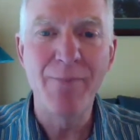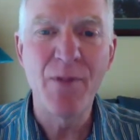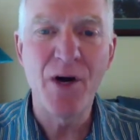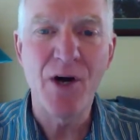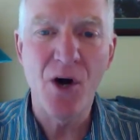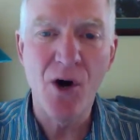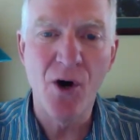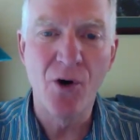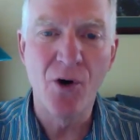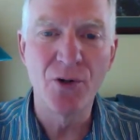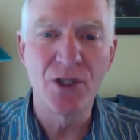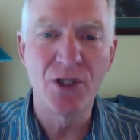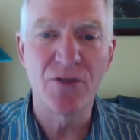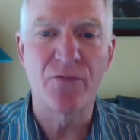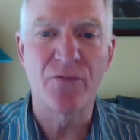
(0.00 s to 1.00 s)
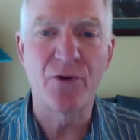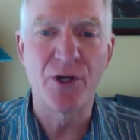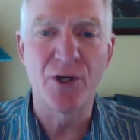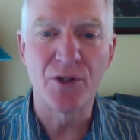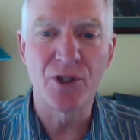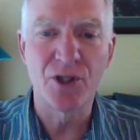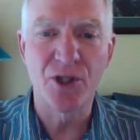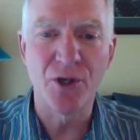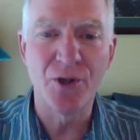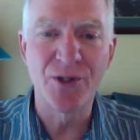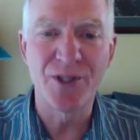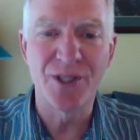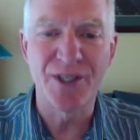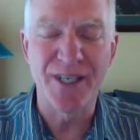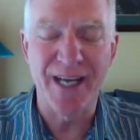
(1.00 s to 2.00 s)
I'm the host for your
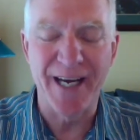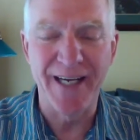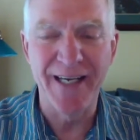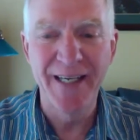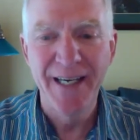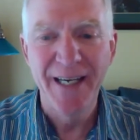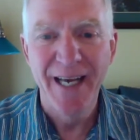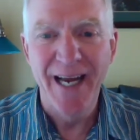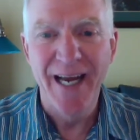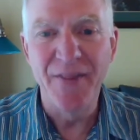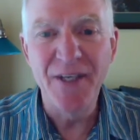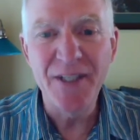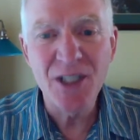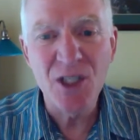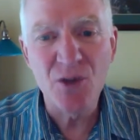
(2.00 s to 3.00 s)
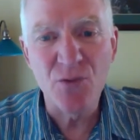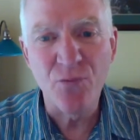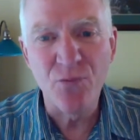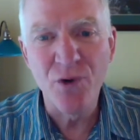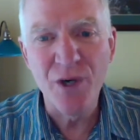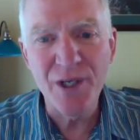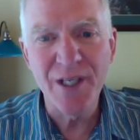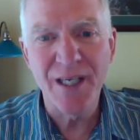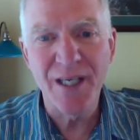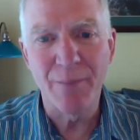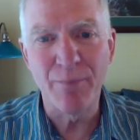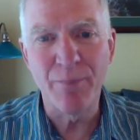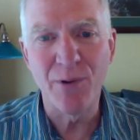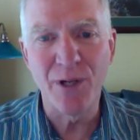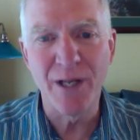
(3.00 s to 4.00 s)
show today, and this is really
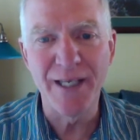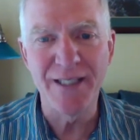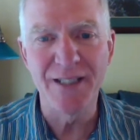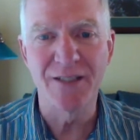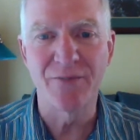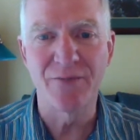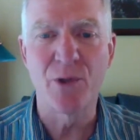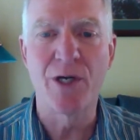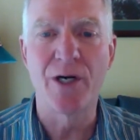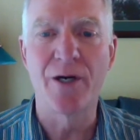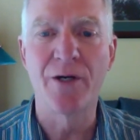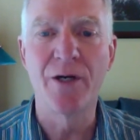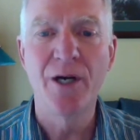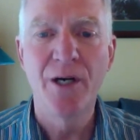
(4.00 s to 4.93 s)
a place where